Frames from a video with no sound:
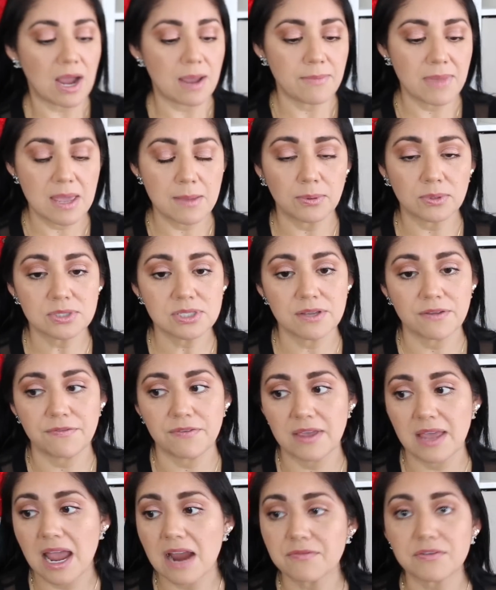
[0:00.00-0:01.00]
I'm able to
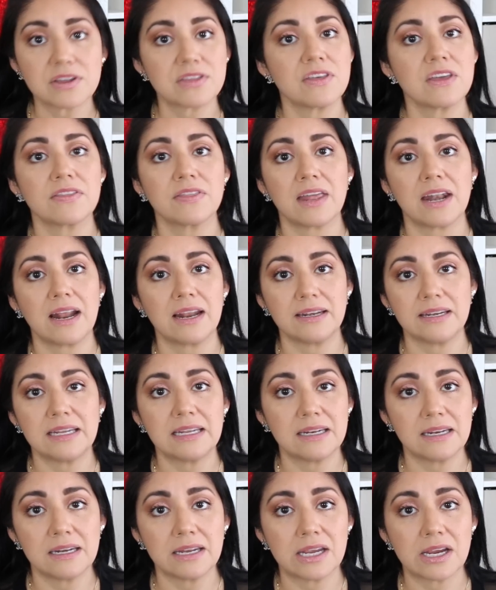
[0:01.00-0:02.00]
fit everything that I
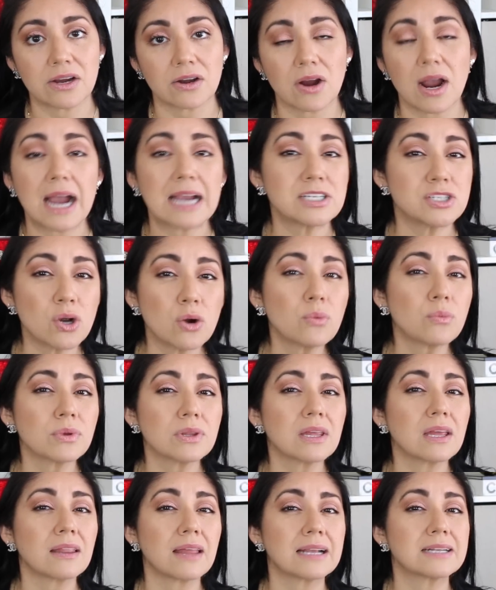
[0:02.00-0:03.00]
need in here. I don't
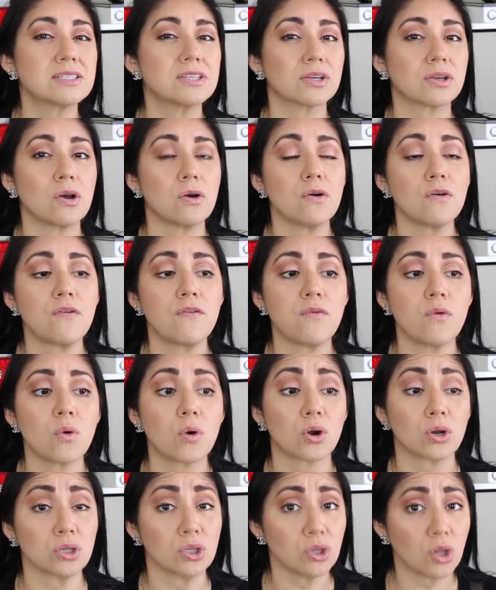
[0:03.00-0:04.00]
really like to go
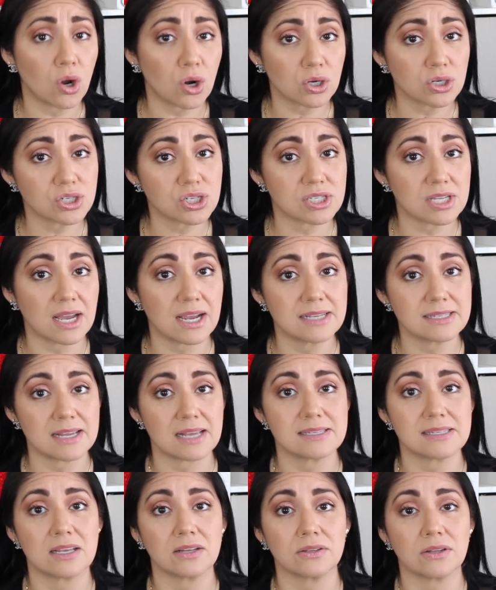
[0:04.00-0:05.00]
for large size
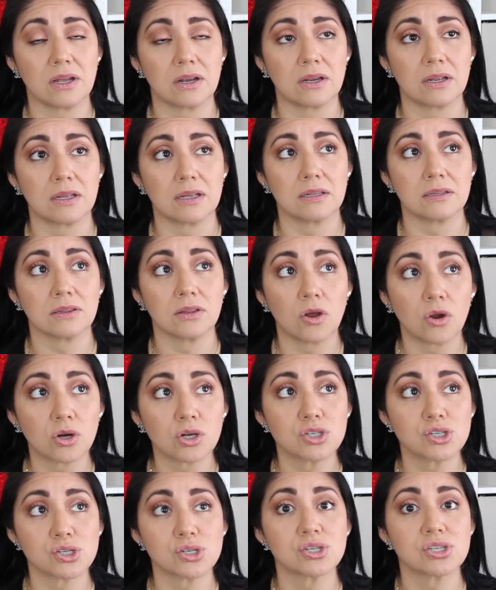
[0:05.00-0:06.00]
SL, uh,
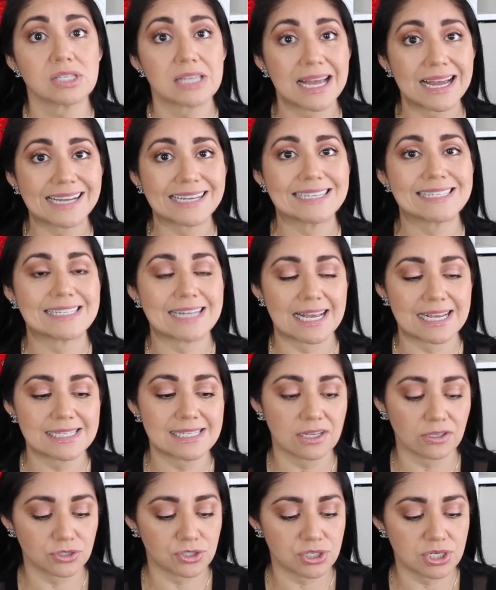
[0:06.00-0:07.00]
larger sized
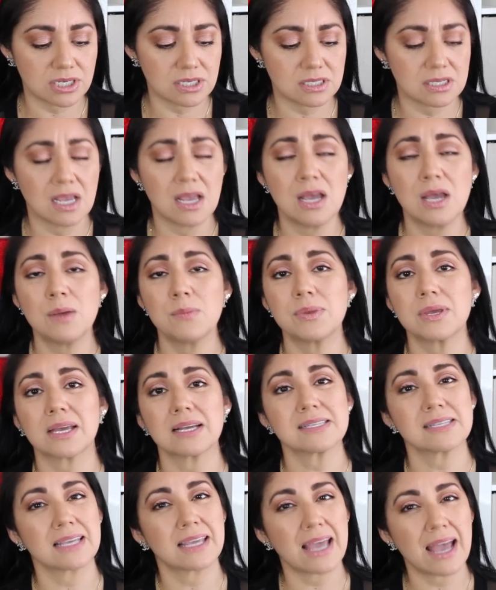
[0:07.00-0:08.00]
SLGs
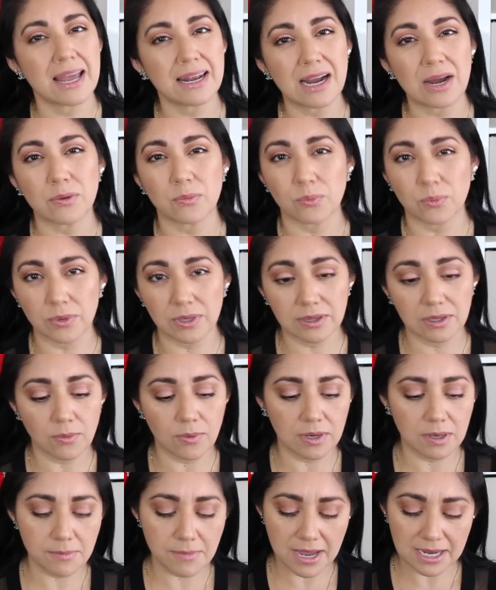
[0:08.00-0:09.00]
because again, I really
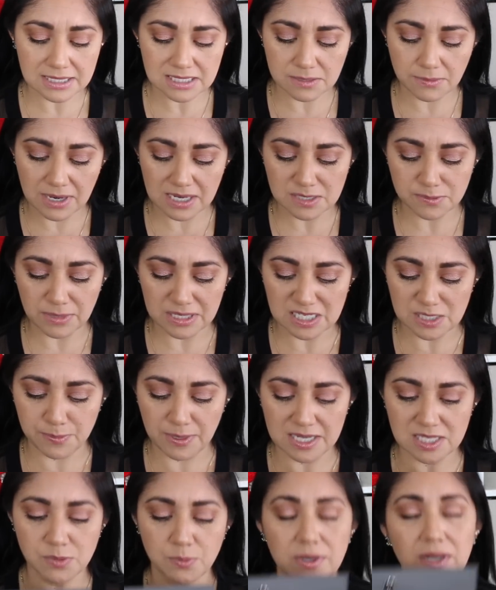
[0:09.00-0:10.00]
want to maximize my
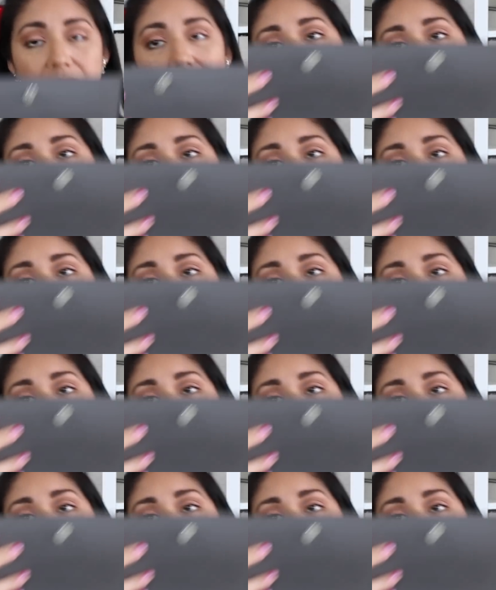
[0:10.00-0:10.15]
space when it